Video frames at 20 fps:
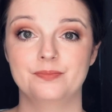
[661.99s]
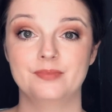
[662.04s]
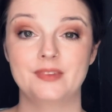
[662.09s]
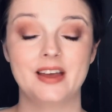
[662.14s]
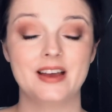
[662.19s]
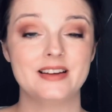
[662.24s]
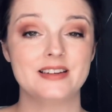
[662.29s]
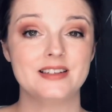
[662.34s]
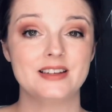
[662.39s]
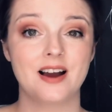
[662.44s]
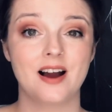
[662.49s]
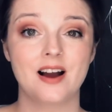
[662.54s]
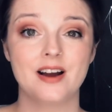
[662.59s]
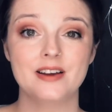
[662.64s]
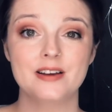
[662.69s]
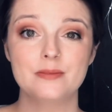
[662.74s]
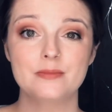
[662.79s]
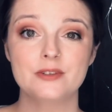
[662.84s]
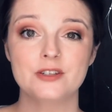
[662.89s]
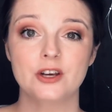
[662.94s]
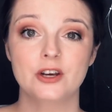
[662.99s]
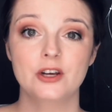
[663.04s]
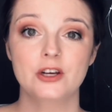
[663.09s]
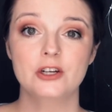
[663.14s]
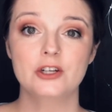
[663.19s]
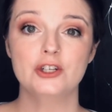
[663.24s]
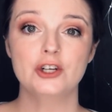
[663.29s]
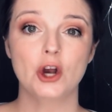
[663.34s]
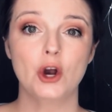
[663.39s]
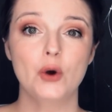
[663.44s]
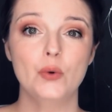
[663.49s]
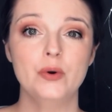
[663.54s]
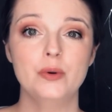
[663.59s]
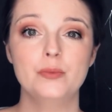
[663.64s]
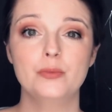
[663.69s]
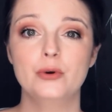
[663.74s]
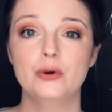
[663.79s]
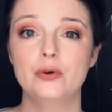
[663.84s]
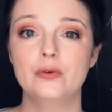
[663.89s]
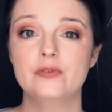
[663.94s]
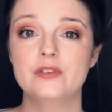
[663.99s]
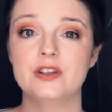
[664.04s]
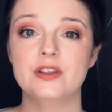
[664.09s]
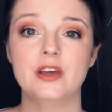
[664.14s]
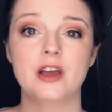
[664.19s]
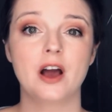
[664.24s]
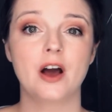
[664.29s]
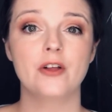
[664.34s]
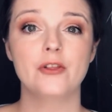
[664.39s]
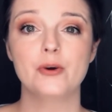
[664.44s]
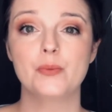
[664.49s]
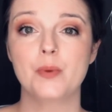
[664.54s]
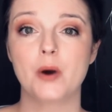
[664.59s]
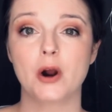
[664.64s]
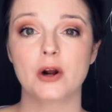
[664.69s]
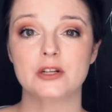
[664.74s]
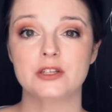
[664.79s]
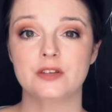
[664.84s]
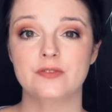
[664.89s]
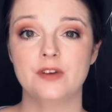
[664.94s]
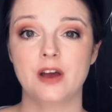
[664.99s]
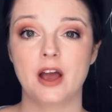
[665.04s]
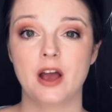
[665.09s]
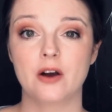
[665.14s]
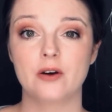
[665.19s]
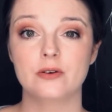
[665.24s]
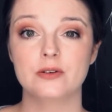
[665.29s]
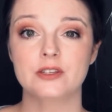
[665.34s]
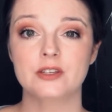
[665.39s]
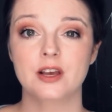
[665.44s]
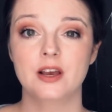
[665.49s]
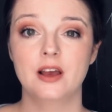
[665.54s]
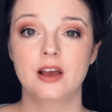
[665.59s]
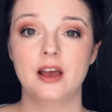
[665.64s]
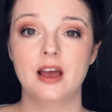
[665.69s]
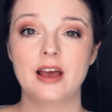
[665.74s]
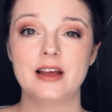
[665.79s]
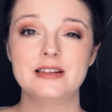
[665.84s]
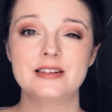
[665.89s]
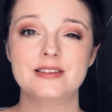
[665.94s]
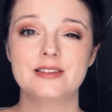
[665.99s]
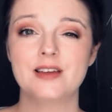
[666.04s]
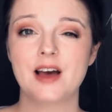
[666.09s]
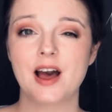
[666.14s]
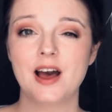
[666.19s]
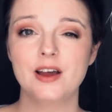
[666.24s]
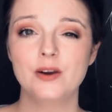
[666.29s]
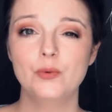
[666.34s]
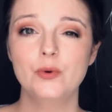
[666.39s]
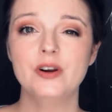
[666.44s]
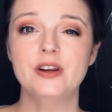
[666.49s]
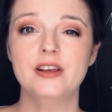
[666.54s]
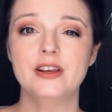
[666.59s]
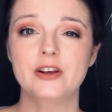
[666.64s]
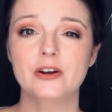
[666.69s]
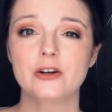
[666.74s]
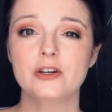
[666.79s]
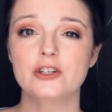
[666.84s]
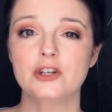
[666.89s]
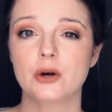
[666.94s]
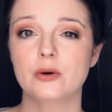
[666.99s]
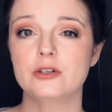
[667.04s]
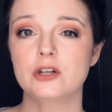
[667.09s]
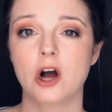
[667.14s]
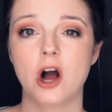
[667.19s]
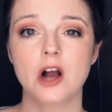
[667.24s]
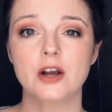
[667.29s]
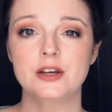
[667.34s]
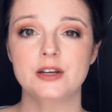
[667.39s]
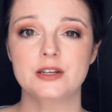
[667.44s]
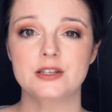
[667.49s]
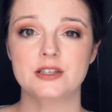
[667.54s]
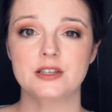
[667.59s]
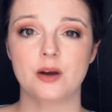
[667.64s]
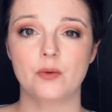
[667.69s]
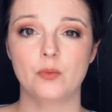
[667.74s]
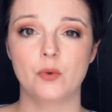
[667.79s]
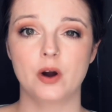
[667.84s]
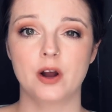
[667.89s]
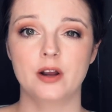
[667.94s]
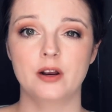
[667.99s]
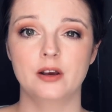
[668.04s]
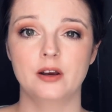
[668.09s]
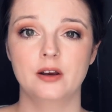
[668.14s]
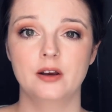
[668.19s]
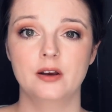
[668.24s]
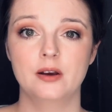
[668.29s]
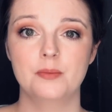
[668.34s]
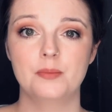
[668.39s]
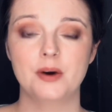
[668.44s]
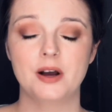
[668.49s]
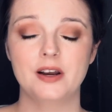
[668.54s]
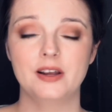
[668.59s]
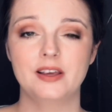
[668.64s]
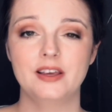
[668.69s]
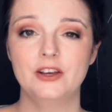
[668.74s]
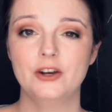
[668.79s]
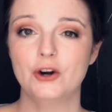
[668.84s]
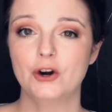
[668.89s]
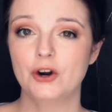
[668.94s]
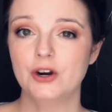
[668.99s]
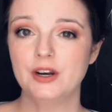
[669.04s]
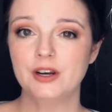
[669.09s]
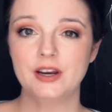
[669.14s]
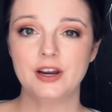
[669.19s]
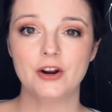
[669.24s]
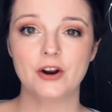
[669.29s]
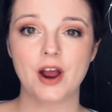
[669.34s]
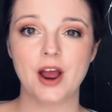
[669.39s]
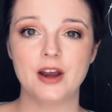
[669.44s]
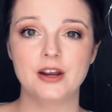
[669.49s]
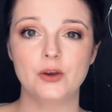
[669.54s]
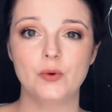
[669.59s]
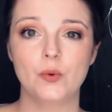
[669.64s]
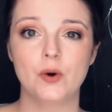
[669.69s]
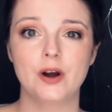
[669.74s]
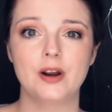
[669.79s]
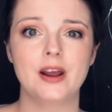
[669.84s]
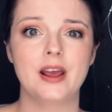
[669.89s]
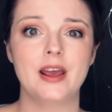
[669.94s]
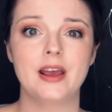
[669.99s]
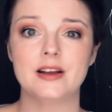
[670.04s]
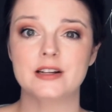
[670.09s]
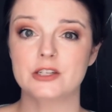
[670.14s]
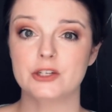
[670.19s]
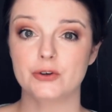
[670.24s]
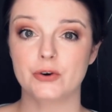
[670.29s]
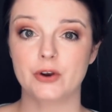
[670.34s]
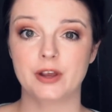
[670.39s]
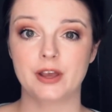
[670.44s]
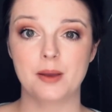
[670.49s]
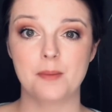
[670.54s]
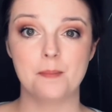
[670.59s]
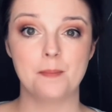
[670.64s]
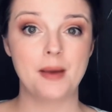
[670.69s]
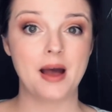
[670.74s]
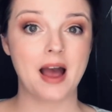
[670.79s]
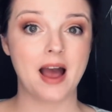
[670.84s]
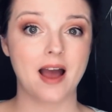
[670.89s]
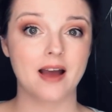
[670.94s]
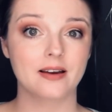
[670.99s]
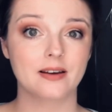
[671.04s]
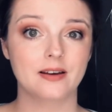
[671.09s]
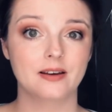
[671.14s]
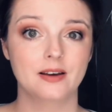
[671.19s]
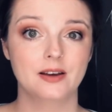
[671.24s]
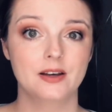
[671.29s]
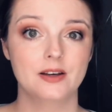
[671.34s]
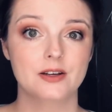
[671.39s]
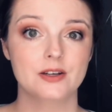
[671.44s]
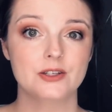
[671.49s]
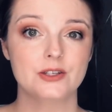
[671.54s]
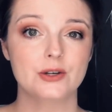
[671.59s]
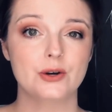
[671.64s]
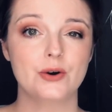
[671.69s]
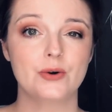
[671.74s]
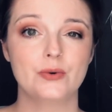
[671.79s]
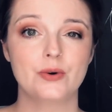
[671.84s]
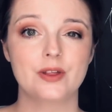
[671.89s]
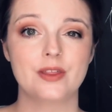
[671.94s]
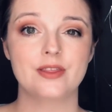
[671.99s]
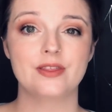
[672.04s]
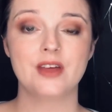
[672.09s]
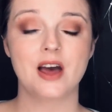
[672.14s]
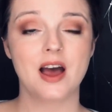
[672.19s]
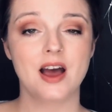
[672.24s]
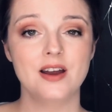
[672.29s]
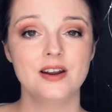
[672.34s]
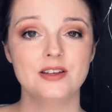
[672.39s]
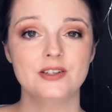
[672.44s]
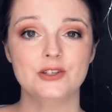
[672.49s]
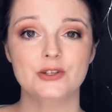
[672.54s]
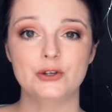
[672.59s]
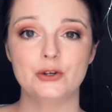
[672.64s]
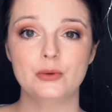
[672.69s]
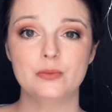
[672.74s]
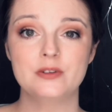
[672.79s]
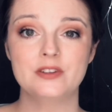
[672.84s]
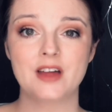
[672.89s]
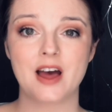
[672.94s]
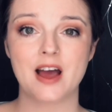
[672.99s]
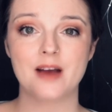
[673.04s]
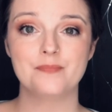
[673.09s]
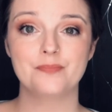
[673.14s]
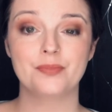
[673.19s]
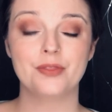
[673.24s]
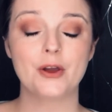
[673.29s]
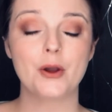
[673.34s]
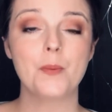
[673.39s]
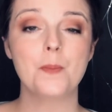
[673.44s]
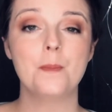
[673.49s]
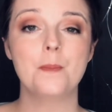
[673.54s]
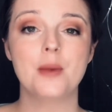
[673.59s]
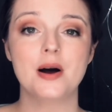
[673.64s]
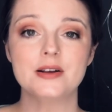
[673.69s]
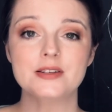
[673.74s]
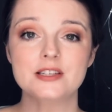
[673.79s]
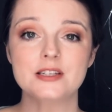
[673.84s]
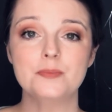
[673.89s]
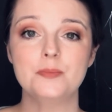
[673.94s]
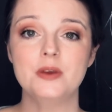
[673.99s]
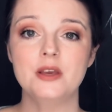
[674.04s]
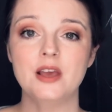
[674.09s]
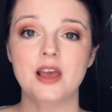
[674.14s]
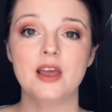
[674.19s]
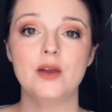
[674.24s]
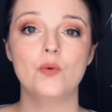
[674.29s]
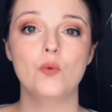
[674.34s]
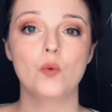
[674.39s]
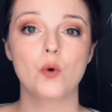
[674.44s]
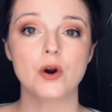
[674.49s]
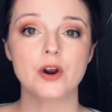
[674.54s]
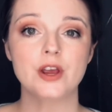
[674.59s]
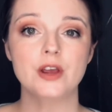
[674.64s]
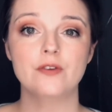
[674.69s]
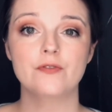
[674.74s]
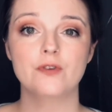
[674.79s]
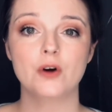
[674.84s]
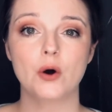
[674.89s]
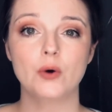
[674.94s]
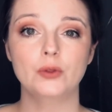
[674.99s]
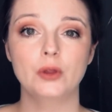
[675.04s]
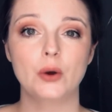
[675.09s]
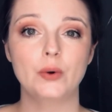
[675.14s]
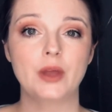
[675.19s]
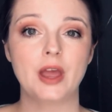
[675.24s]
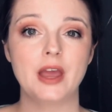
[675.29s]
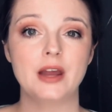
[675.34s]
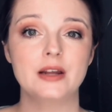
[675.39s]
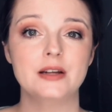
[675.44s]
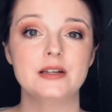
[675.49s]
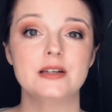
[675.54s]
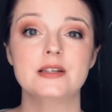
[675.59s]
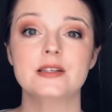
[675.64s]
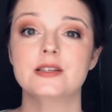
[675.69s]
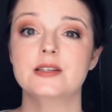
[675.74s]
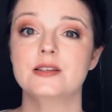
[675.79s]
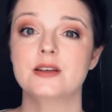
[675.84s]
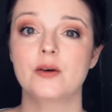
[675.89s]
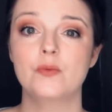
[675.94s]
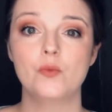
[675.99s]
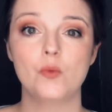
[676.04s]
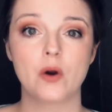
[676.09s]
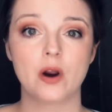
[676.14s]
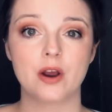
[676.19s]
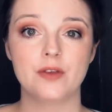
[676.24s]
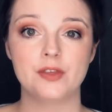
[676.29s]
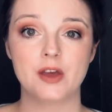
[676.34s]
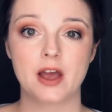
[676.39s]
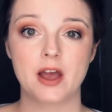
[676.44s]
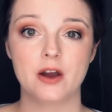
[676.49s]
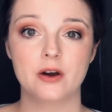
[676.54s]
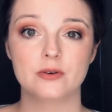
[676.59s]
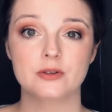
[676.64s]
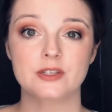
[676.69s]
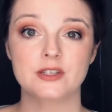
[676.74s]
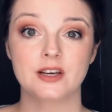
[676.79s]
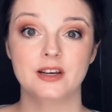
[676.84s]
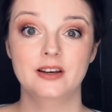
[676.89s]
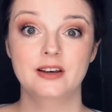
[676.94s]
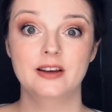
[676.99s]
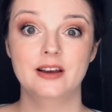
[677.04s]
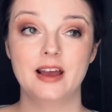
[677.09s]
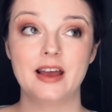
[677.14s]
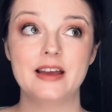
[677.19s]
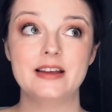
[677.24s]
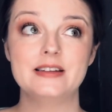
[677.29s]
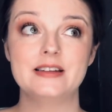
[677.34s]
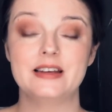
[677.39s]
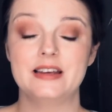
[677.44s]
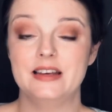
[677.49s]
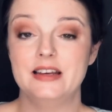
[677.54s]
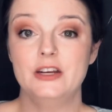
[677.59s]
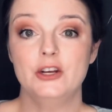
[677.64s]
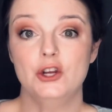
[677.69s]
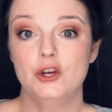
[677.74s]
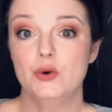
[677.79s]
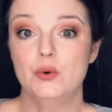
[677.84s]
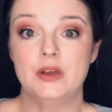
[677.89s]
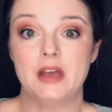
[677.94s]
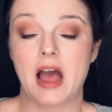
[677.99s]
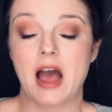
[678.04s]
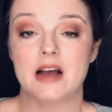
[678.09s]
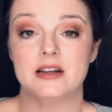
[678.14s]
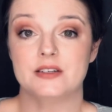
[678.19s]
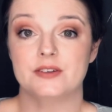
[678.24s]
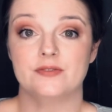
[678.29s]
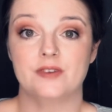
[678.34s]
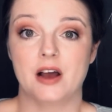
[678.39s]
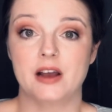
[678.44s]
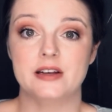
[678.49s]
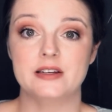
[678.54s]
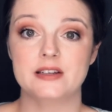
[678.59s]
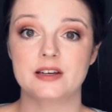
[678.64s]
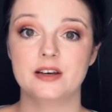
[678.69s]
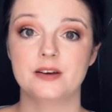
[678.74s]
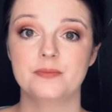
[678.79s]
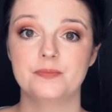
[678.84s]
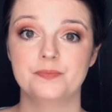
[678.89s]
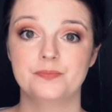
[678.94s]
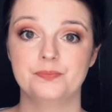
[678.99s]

At times, Joe would move to the other parts of the house, and Thad would hear Joe talking to someone, but he couldn't hear anyone answering him back. So Thad assumed that there must be a working phone located somewhere in the house, and he knew he had to find it.